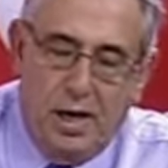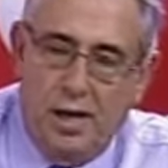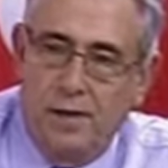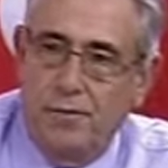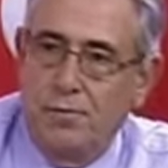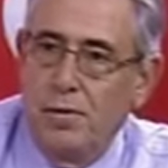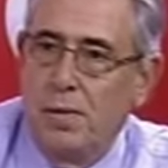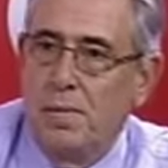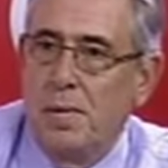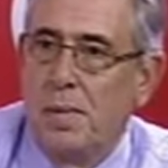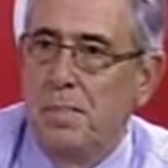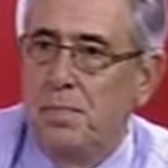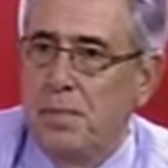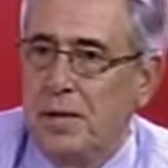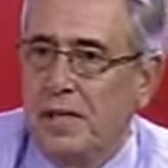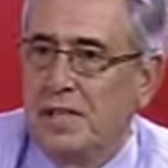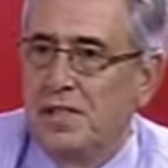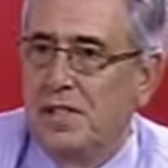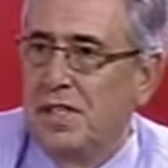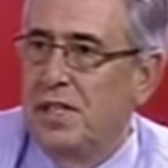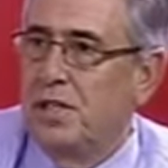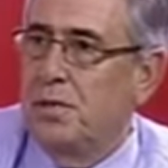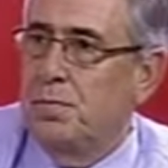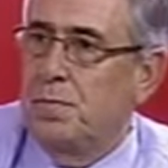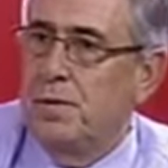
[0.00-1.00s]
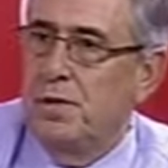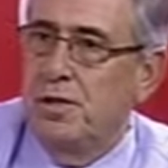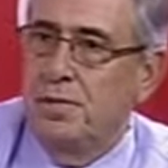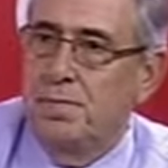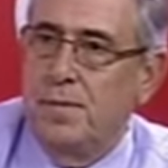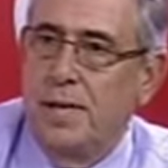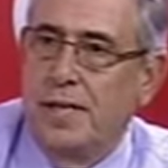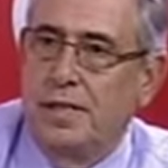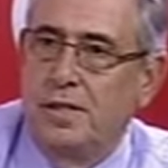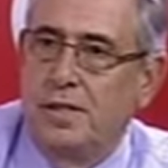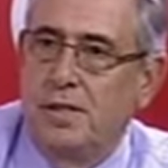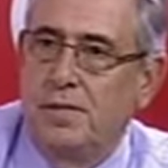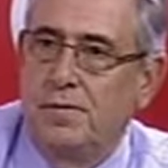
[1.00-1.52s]
from a pick 6
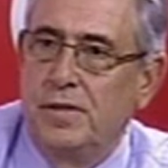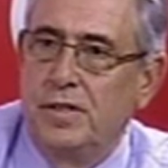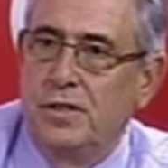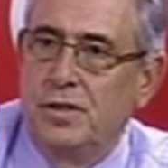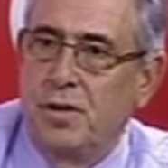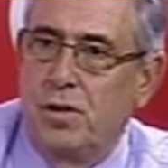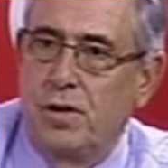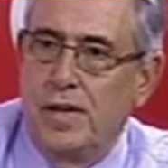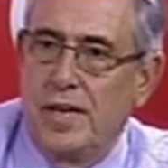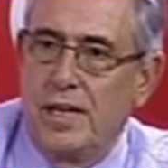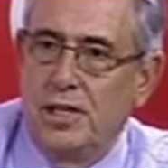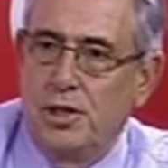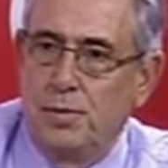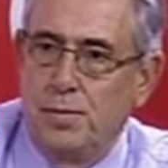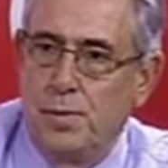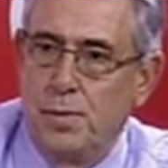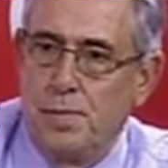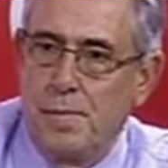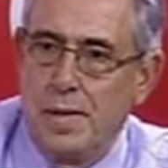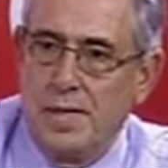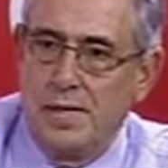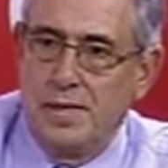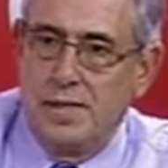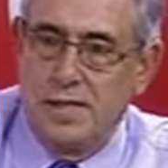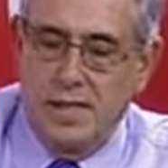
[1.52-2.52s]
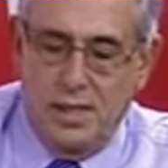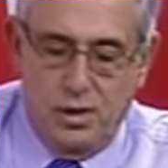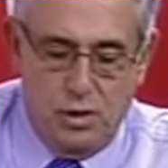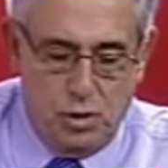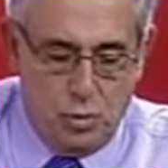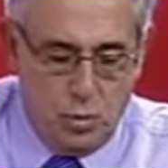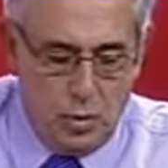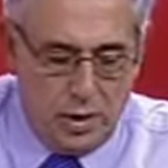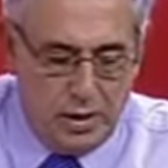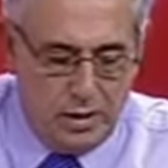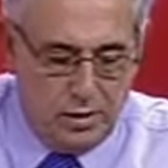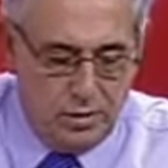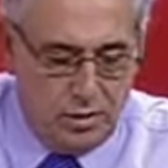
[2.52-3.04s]
perspective, he's got Espumante as
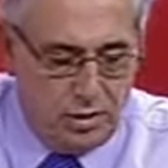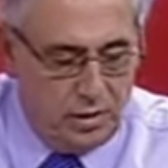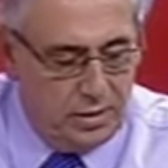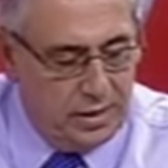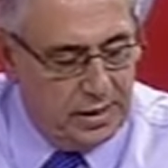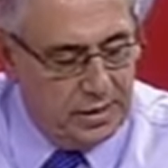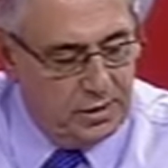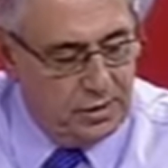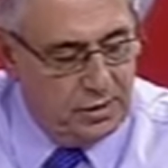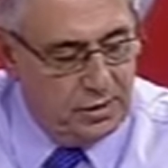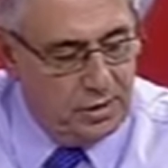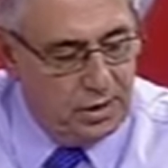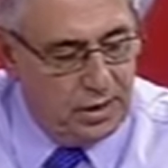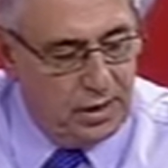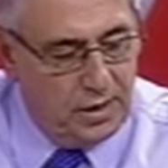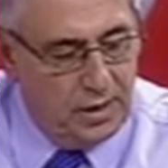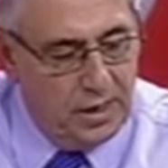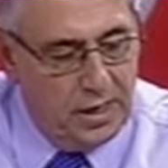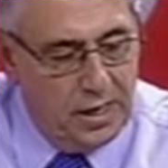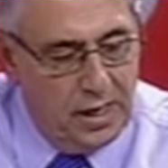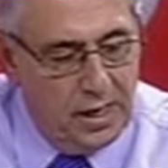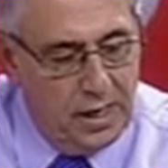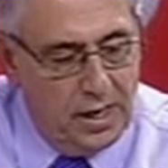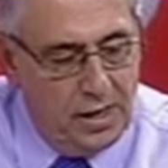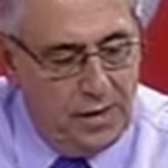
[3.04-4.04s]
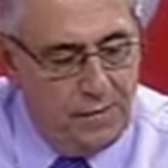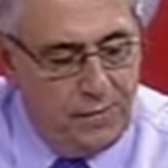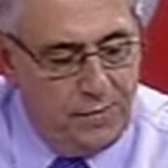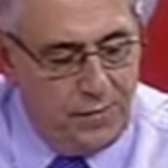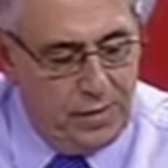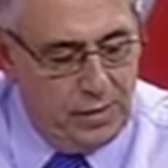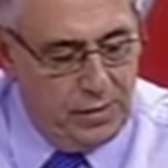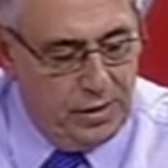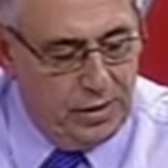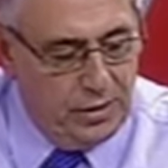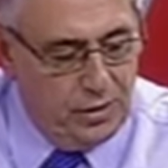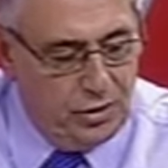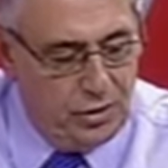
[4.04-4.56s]
well. So that's a
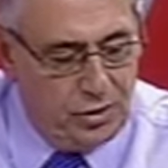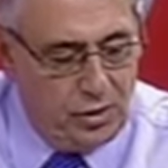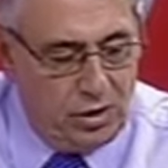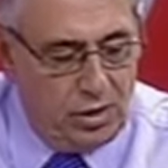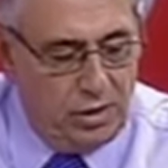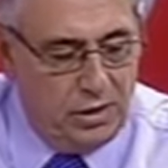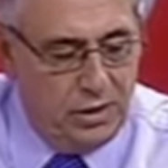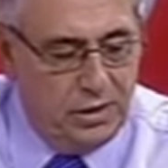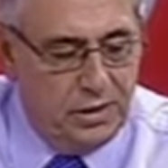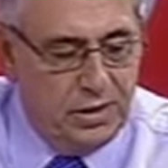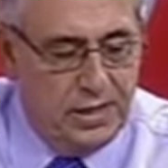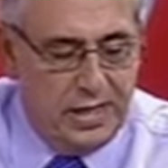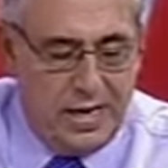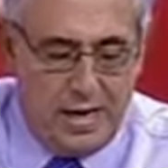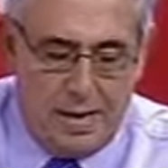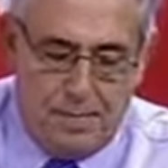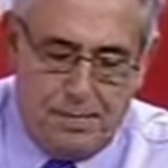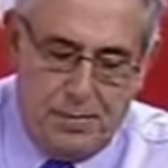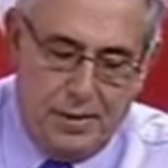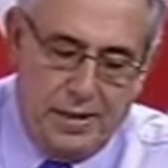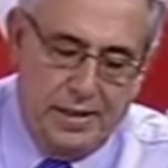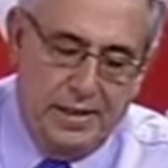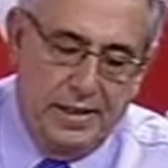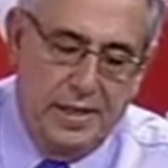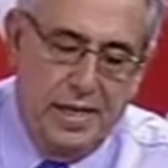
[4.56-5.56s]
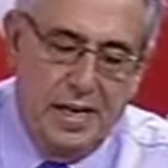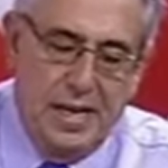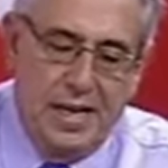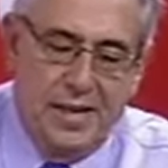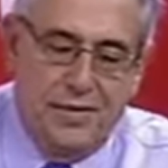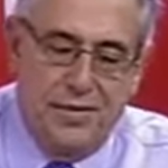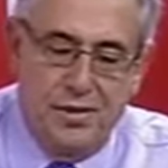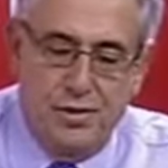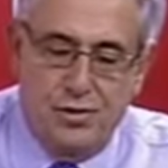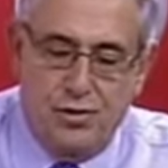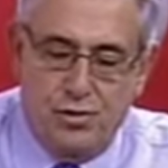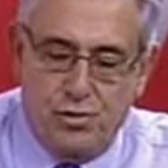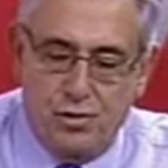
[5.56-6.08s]
very solid coupling.
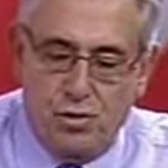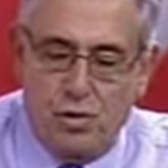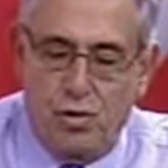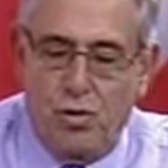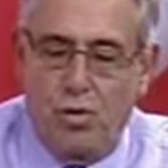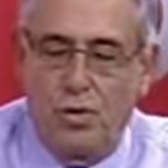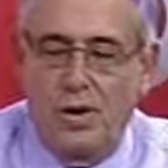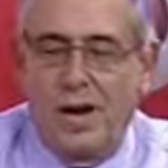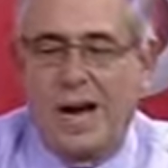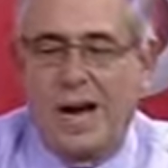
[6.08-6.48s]
The draw,